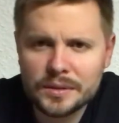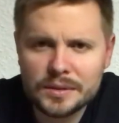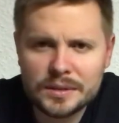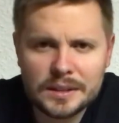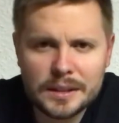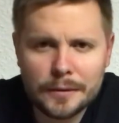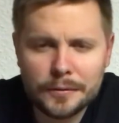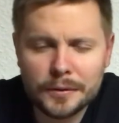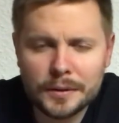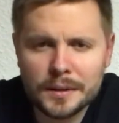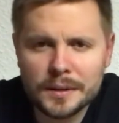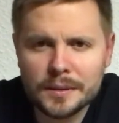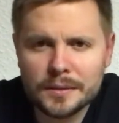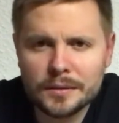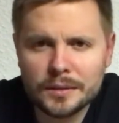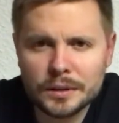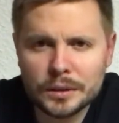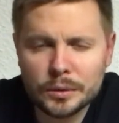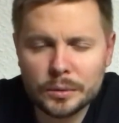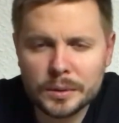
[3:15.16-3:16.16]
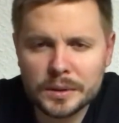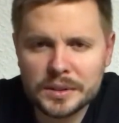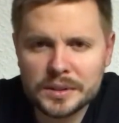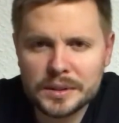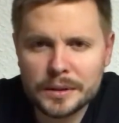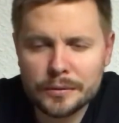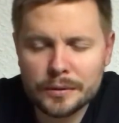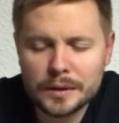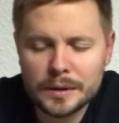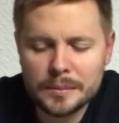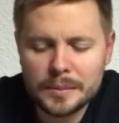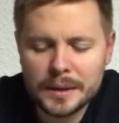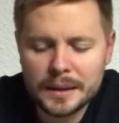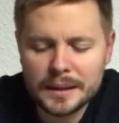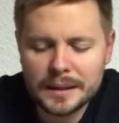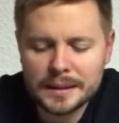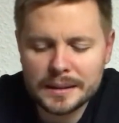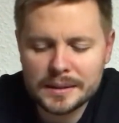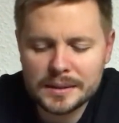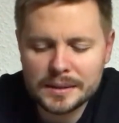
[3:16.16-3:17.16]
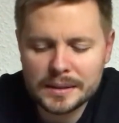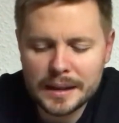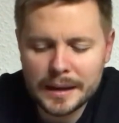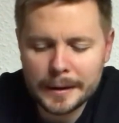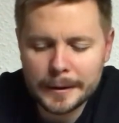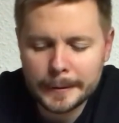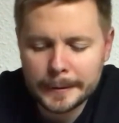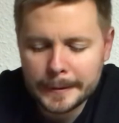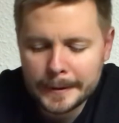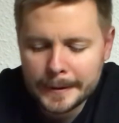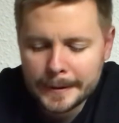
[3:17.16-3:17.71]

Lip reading: different lures, different opinions. Now,